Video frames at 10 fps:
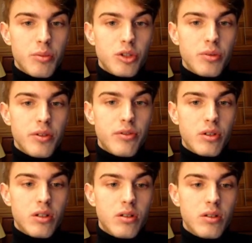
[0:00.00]
Bishop
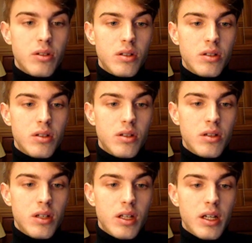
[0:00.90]
e4.
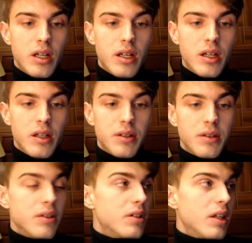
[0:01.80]

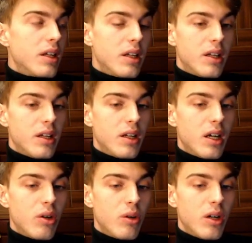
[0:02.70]
And
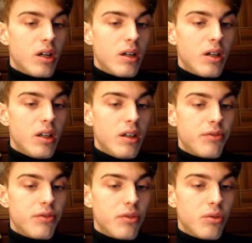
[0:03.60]
now
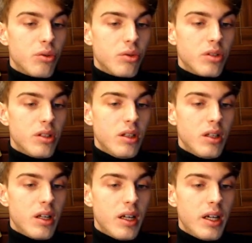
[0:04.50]
if rook
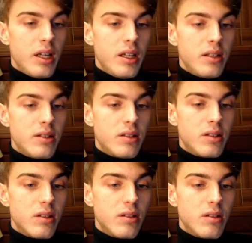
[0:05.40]

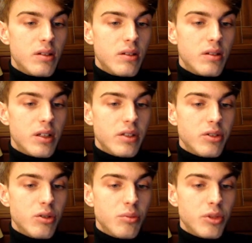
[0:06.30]
d8, I
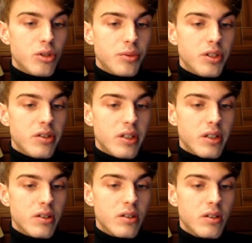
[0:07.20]
assume bishop
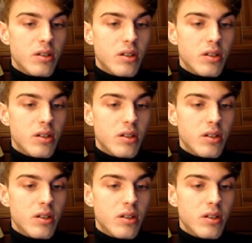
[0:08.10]
c6.